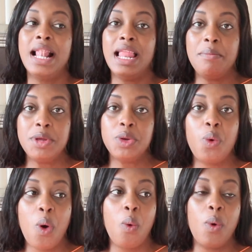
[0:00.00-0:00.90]
let me
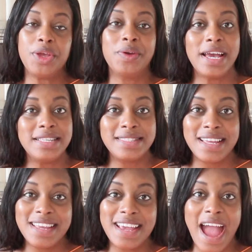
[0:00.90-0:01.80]
know what you guys
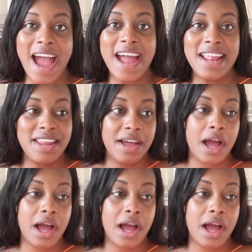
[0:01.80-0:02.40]
think, and